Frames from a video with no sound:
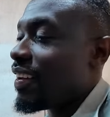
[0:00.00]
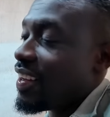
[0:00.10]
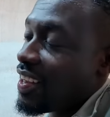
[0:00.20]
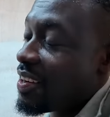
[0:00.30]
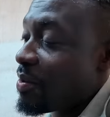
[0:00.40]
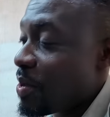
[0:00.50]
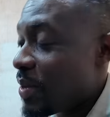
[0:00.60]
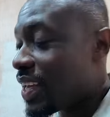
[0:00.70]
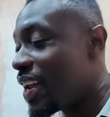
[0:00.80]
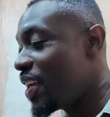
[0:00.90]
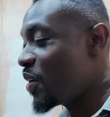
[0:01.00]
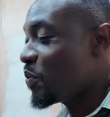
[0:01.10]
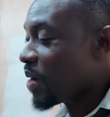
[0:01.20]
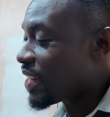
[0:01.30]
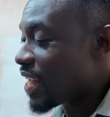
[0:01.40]
Oh, you know, maybe Kenyan
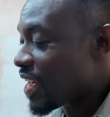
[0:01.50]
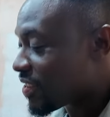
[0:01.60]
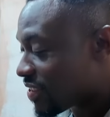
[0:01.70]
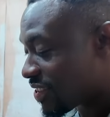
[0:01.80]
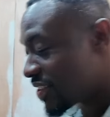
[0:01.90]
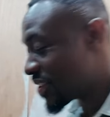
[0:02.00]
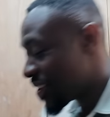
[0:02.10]
woman nice.